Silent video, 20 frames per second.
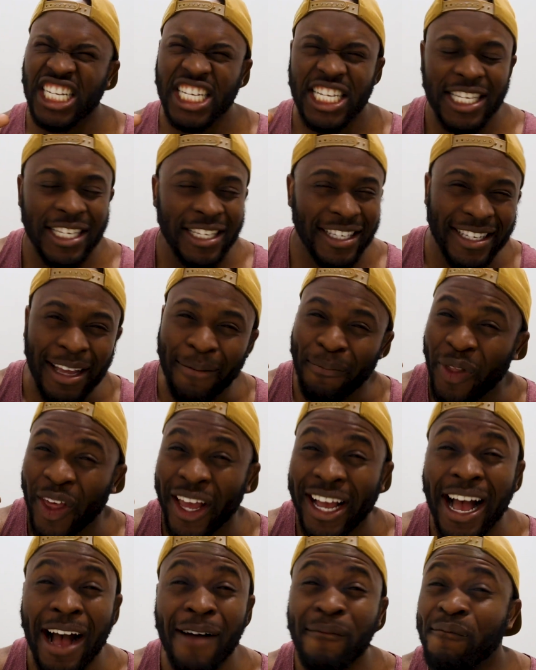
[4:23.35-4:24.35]

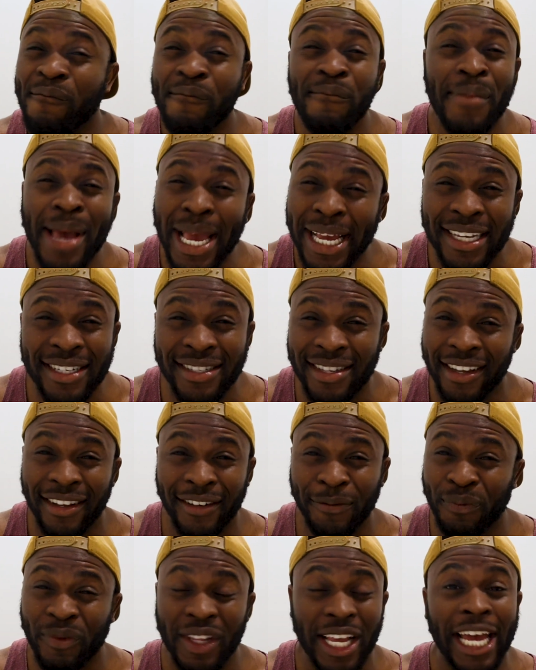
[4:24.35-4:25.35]
something
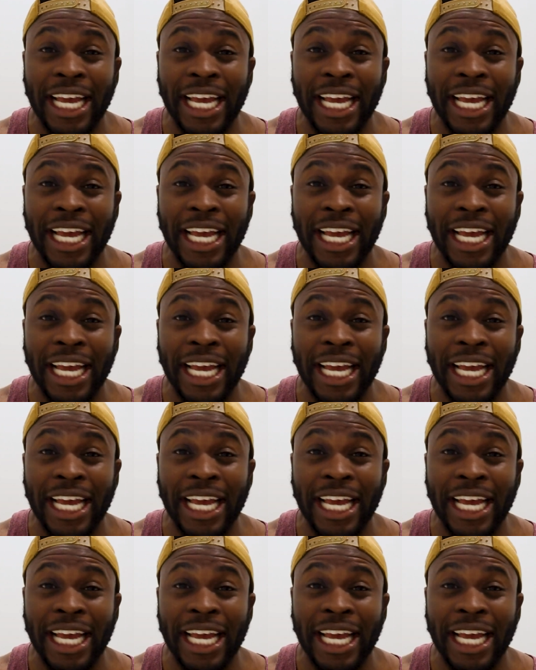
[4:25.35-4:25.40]
amazing.